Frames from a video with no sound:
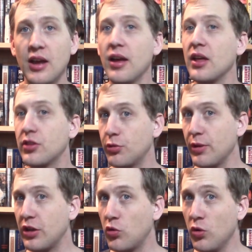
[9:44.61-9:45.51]
and
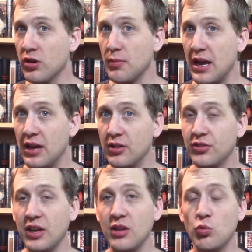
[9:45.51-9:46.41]
3/4 miles
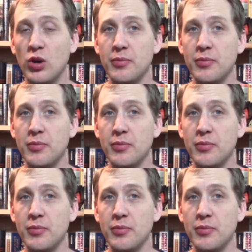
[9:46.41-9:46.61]
in 1